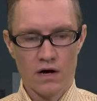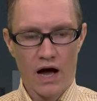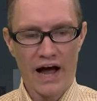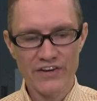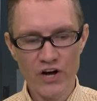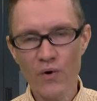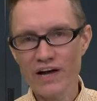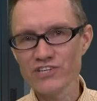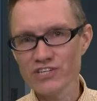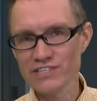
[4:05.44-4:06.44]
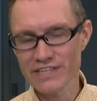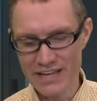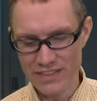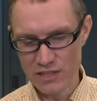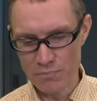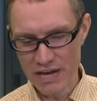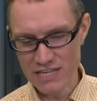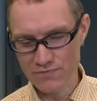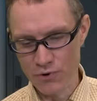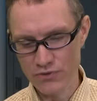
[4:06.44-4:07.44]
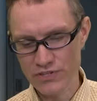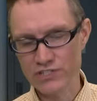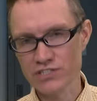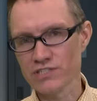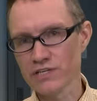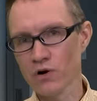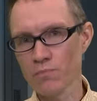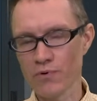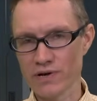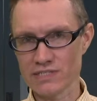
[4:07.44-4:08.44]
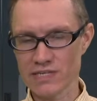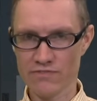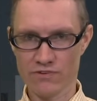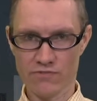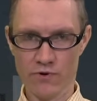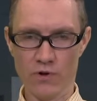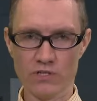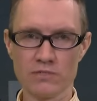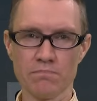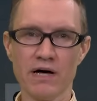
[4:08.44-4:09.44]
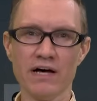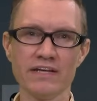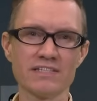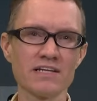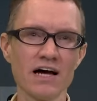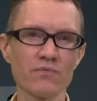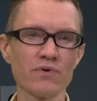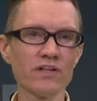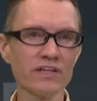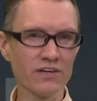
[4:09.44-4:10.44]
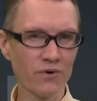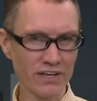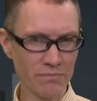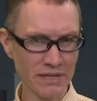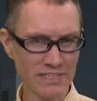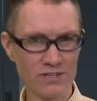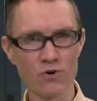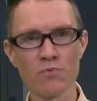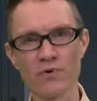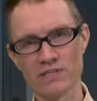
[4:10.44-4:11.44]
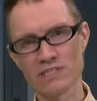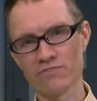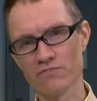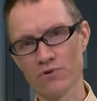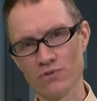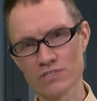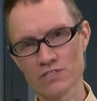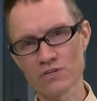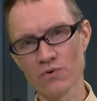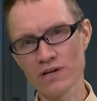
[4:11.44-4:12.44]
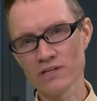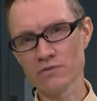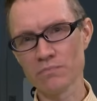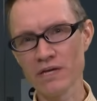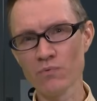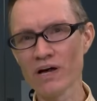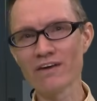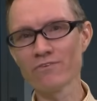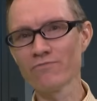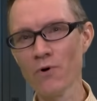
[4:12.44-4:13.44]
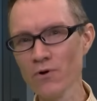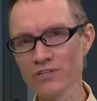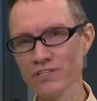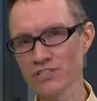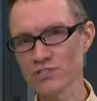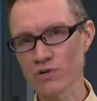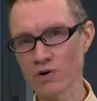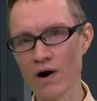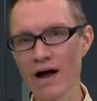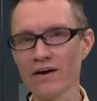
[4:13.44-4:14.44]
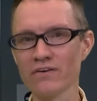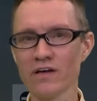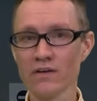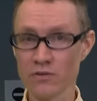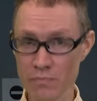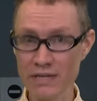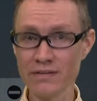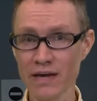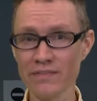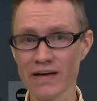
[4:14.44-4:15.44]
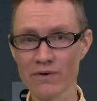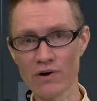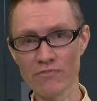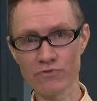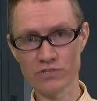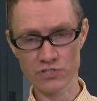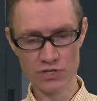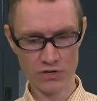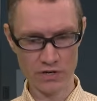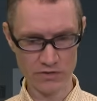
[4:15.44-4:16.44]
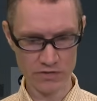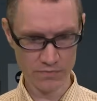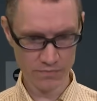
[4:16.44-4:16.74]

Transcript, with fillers: I know I just said that the base voltage is zero point seven volts, but it's not really going to be zero point seven volts. It's going to be whatever voltage is required to maintain that reference current.